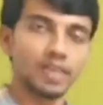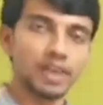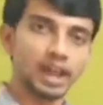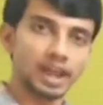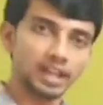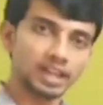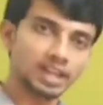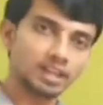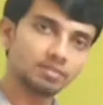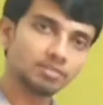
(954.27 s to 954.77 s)

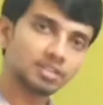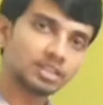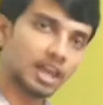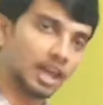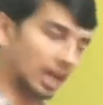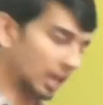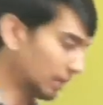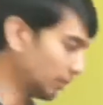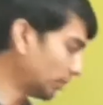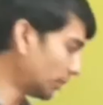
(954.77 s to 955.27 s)
Again, with the
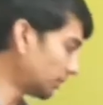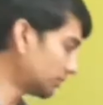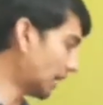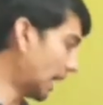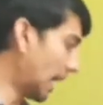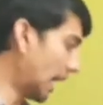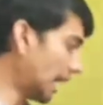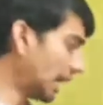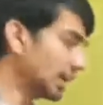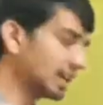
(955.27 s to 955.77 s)
help of
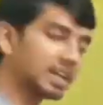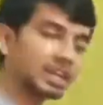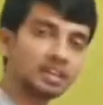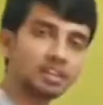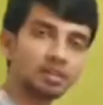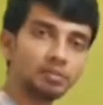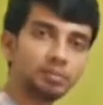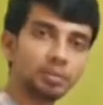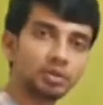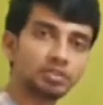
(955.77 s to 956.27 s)
Hahn
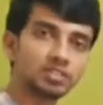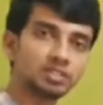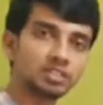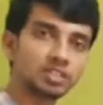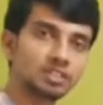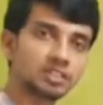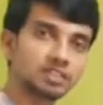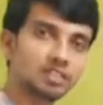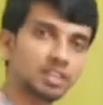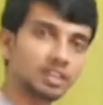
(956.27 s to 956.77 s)

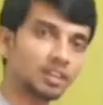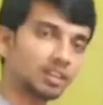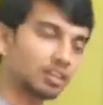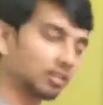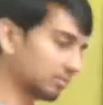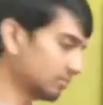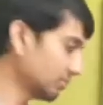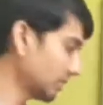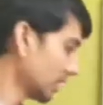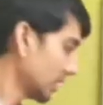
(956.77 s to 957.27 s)
decomposition
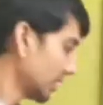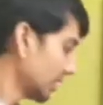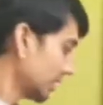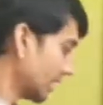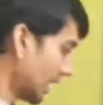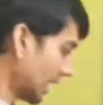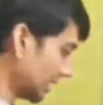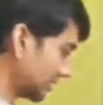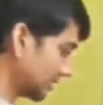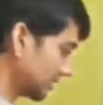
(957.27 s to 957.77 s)
theorem,
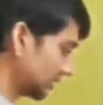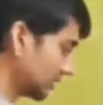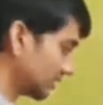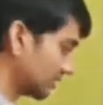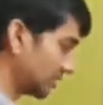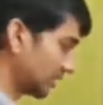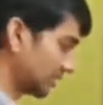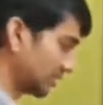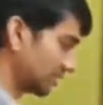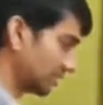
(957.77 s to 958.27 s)
as this
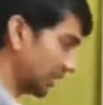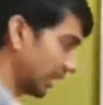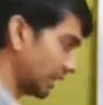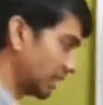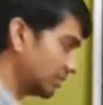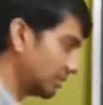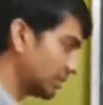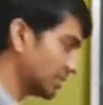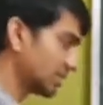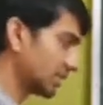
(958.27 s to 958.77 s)
is a
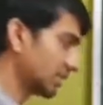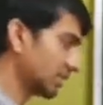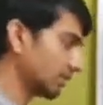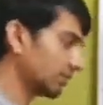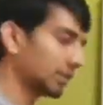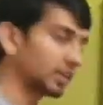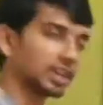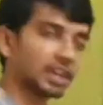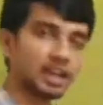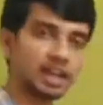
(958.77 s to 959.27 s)
signed measure,
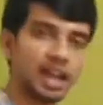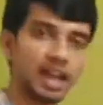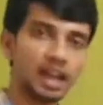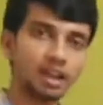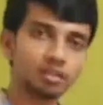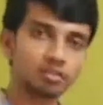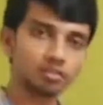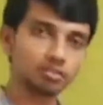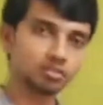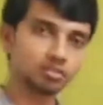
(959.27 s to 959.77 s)
we can have